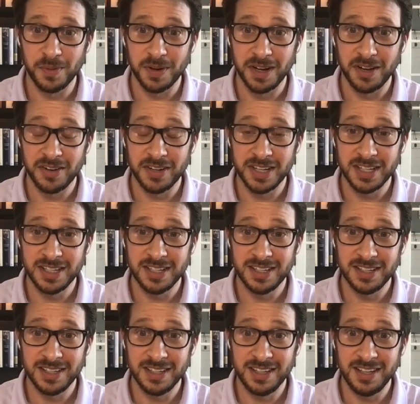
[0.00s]
Well,
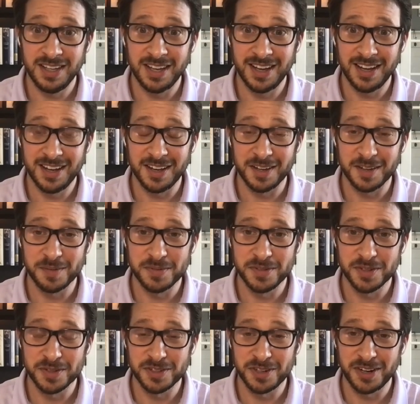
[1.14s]
yeah, I'm
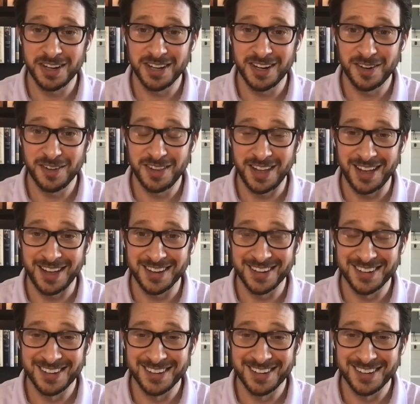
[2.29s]
so sorry to hear that.